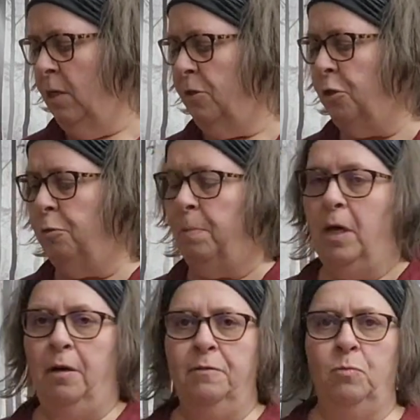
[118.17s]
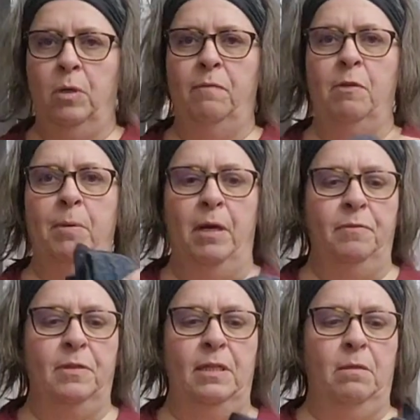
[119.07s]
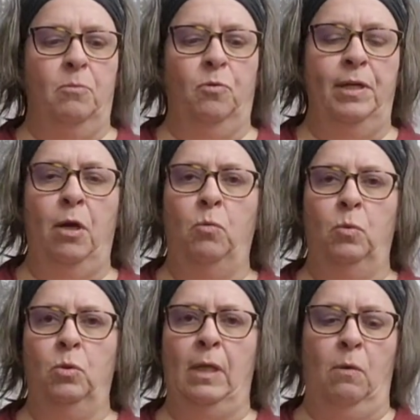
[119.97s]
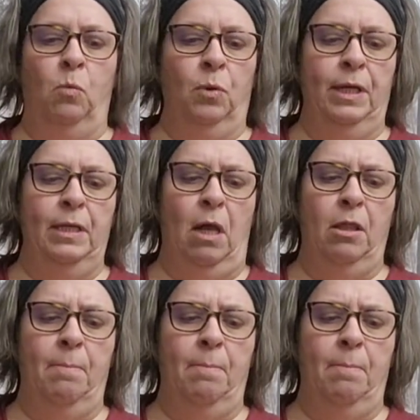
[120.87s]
2 buffs. One of the buffs is a merino wool. I wore it on